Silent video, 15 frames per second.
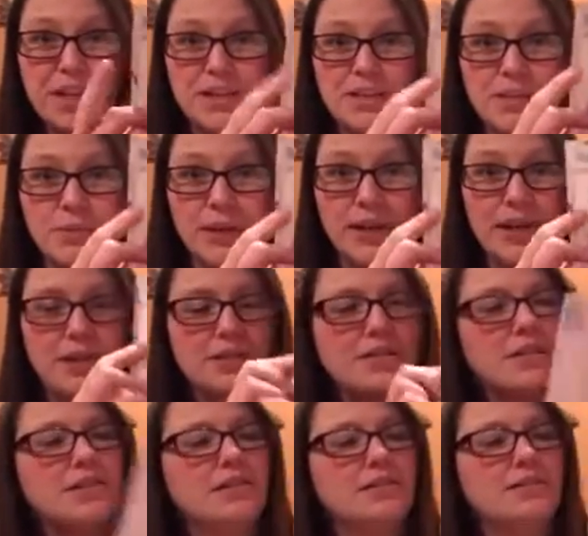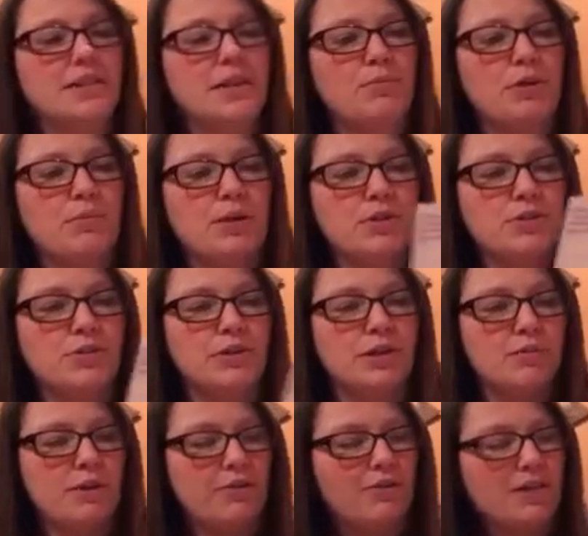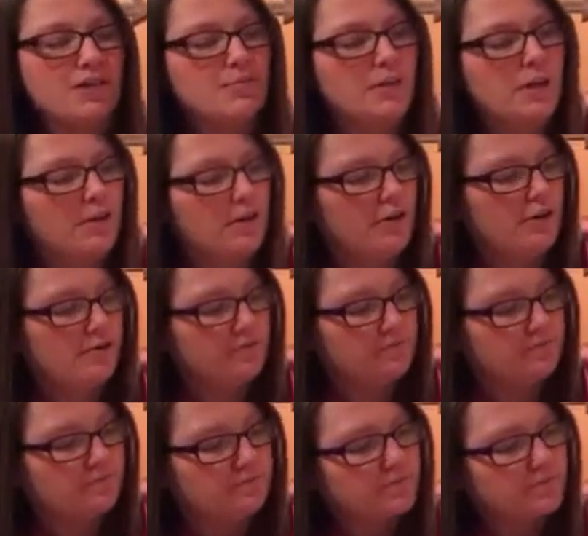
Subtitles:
So right here is a little tidbit about joining my Facebook group,